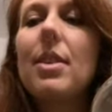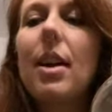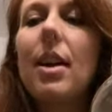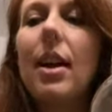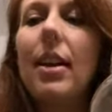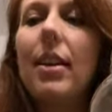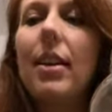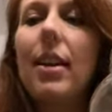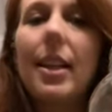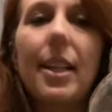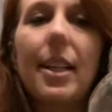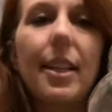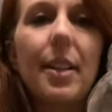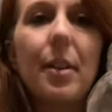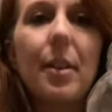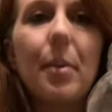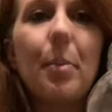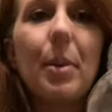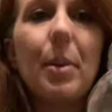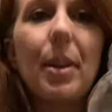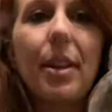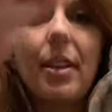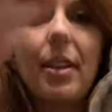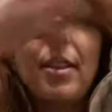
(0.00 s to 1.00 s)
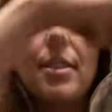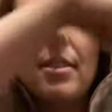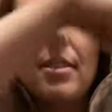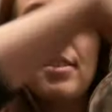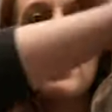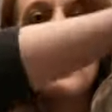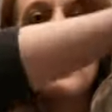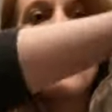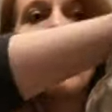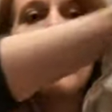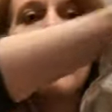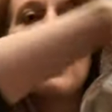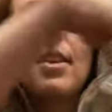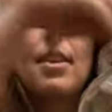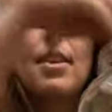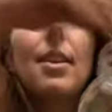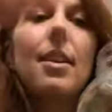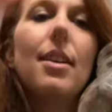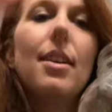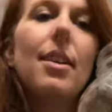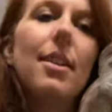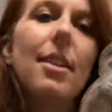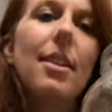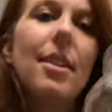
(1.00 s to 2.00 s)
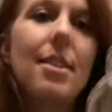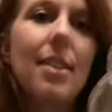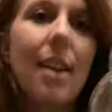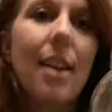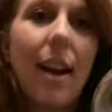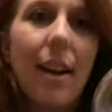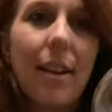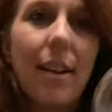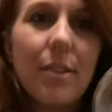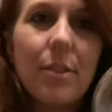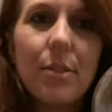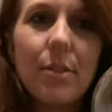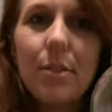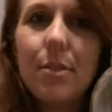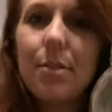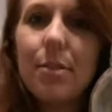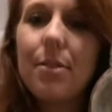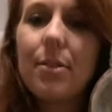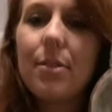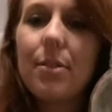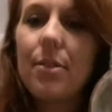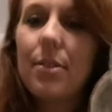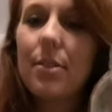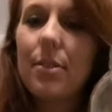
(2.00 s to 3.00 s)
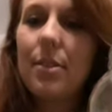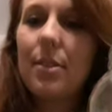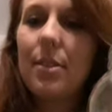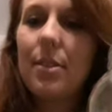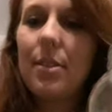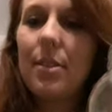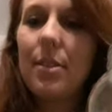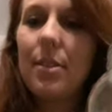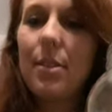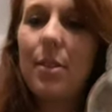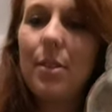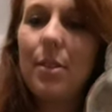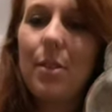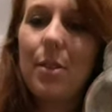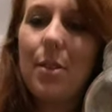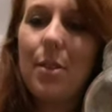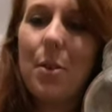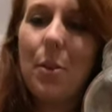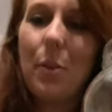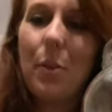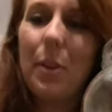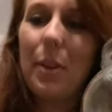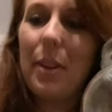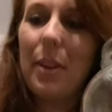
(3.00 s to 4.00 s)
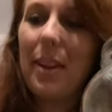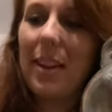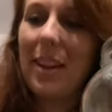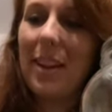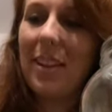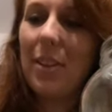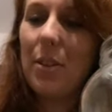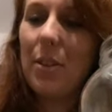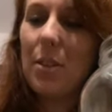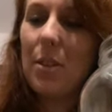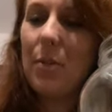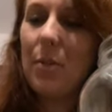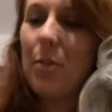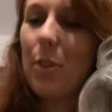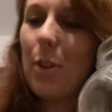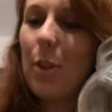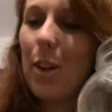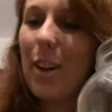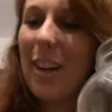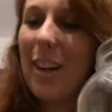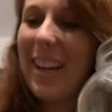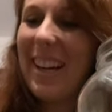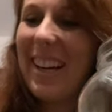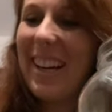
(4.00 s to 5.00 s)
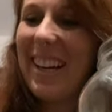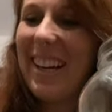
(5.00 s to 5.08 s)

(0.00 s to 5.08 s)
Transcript: I like them because it's kind of the only thing I use them for.